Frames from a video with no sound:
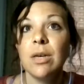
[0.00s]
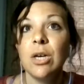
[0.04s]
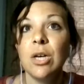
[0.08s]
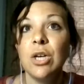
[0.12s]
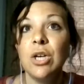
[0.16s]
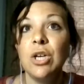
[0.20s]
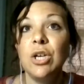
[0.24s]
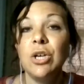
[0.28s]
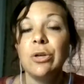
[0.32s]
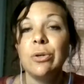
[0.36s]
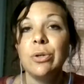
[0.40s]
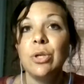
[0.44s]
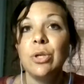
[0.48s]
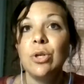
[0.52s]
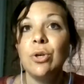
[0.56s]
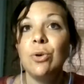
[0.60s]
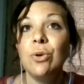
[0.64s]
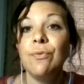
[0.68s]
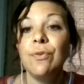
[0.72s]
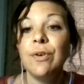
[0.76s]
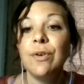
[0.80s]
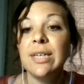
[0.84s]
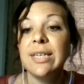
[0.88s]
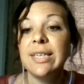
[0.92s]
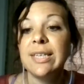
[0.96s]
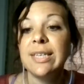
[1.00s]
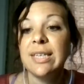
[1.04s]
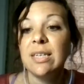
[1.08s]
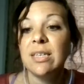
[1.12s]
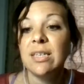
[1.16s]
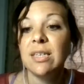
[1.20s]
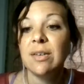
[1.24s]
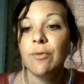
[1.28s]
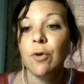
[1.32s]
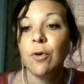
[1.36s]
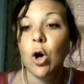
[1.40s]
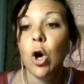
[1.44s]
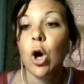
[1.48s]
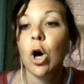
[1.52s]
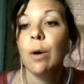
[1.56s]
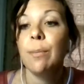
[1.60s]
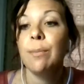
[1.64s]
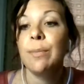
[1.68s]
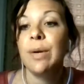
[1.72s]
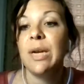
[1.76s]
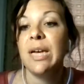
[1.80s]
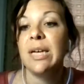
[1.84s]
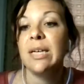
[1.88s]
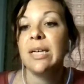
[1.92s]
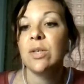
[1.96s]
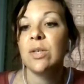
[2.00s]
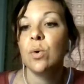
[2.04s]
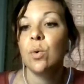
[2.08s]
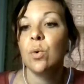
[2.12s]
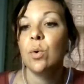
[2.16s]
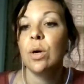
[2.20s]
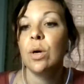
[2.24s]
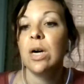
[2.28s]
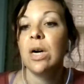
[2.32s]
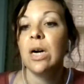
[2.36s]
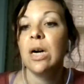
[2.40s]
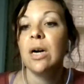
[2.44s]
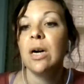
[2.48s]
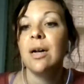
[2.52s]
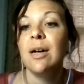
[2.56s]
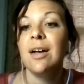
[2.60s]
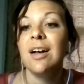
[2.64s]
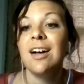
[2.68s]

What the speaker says: you feel a sense of calmness or